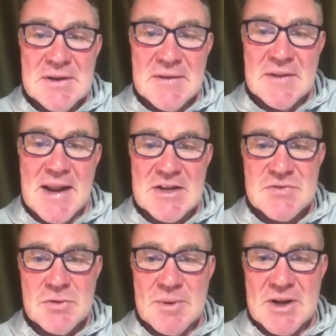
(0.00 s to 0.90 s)
in the last
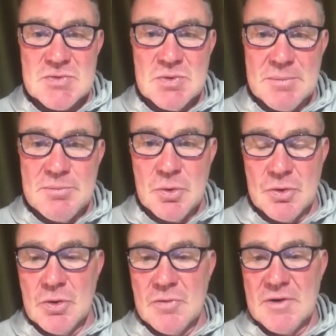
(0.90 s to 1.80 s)
few minutes where I'd
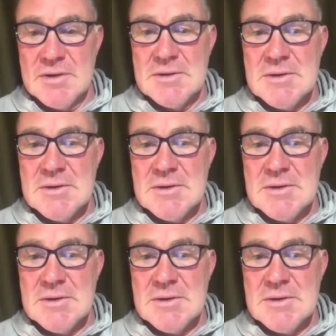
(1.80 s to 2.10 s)
brought over